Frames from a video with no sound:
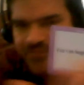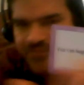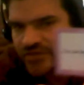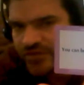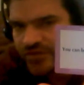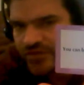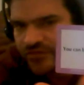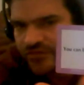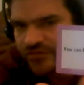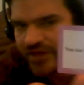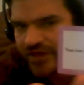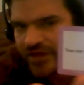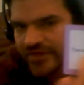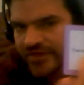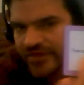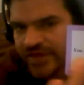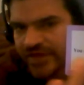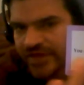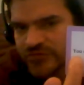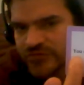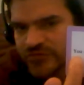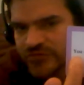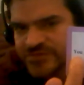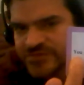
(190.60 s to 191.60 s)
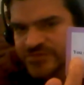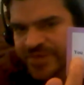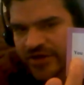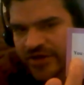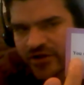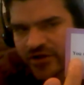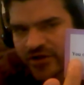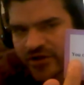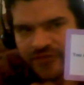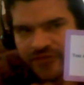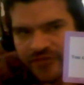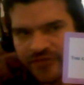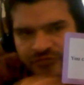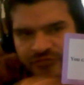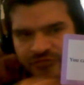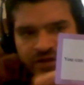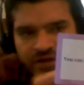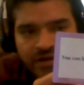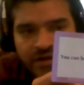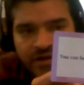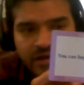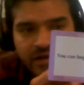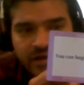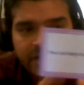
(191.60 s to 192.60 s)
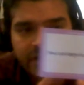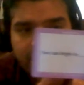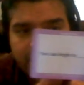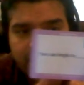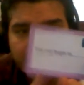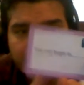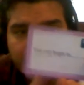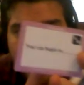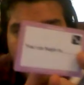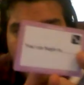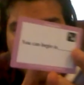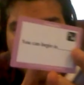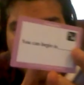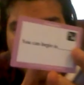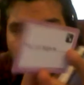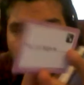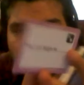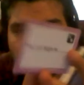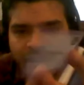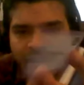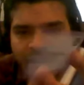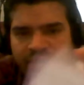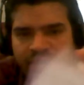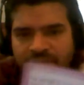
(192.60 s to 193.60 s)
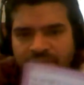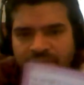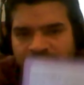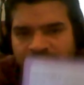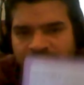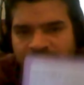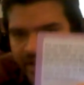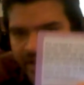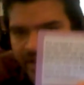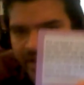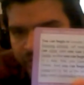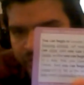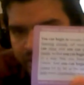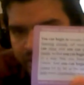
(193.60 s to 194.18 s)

You've got the language pattern on the front. Then right on the back, you